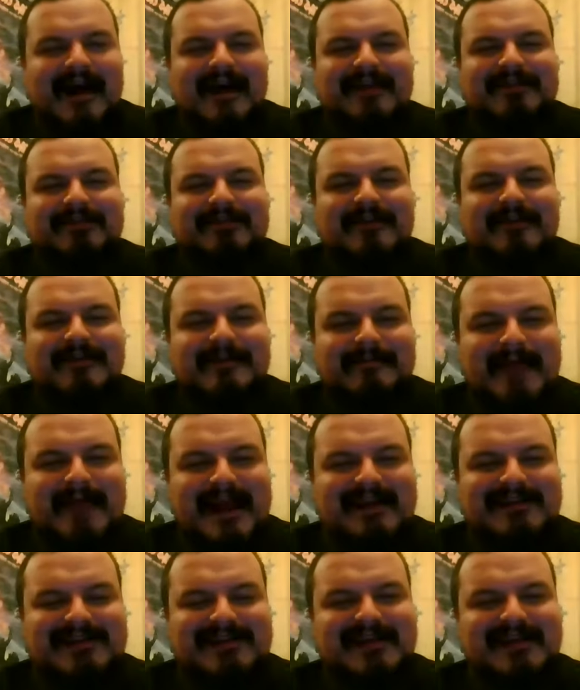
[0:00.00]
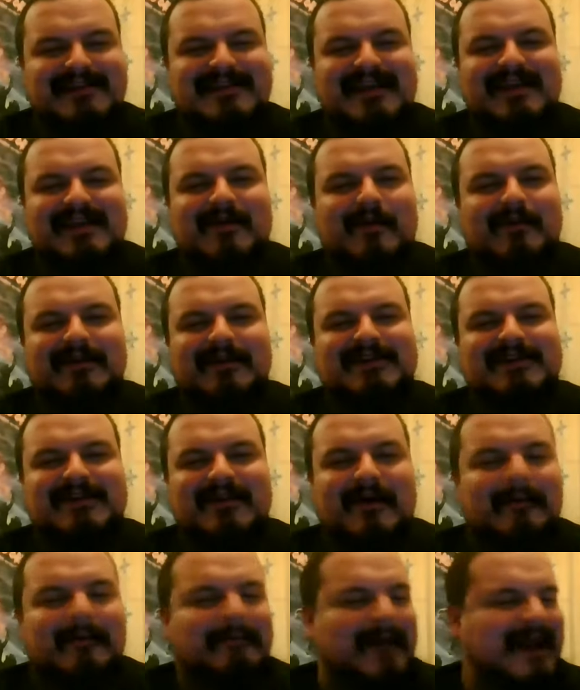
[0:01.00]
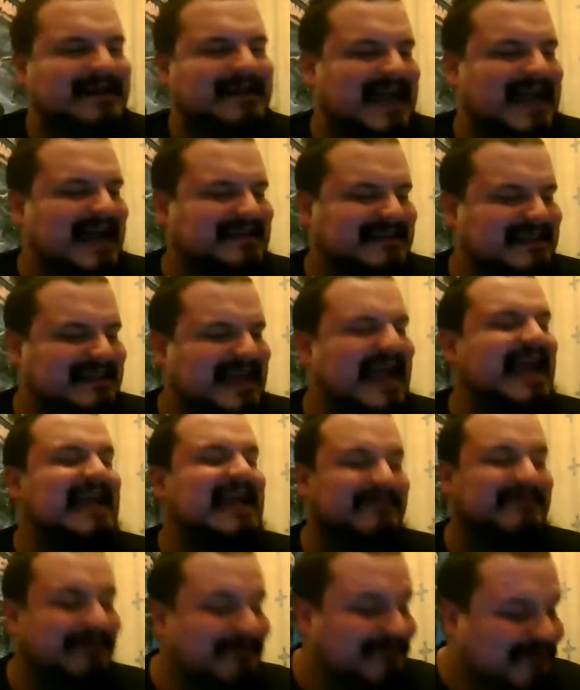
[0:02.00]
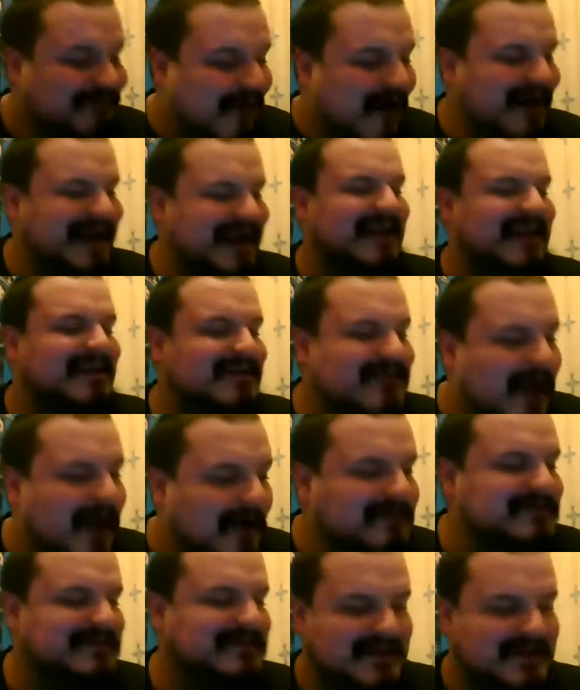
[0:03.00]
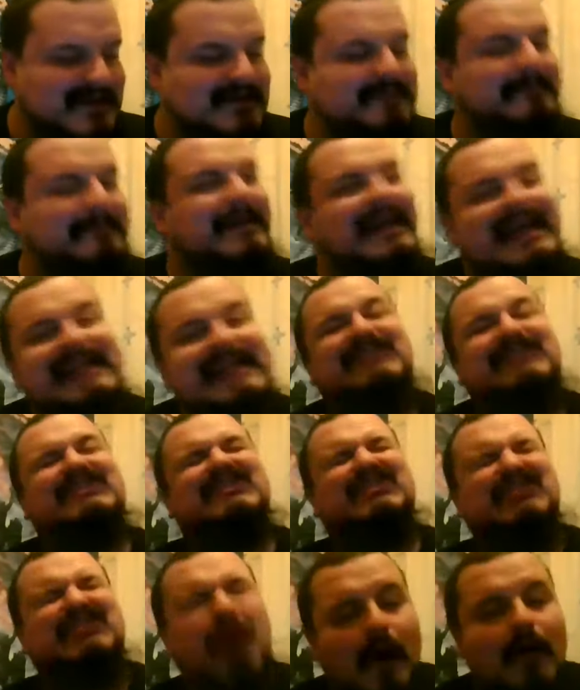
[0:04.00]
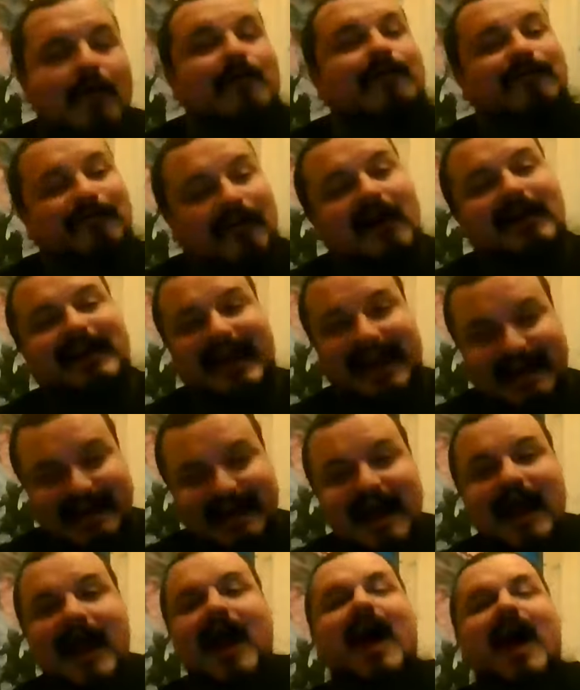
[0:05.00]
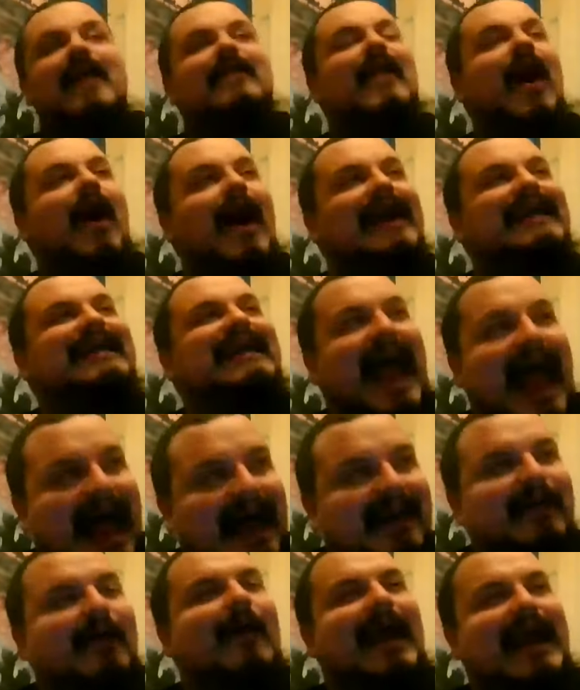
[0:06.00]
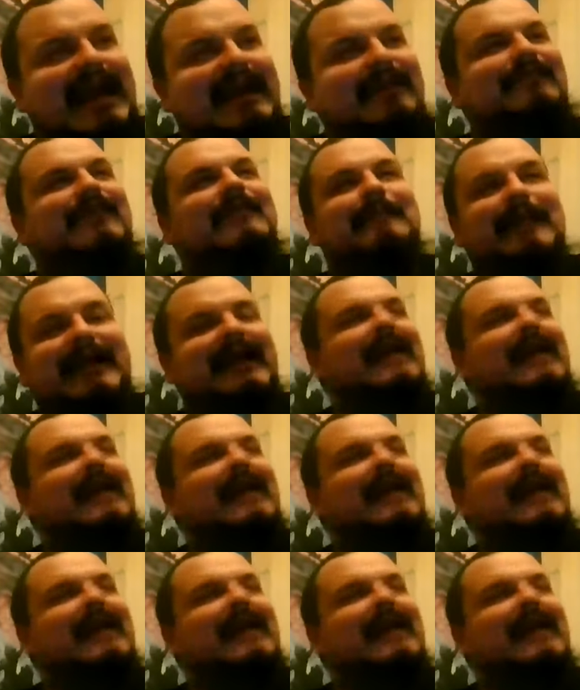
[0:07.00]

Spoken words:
through dimensions in order to not pay taxes. It is fucking nonsense, but it is so funny that I cannot even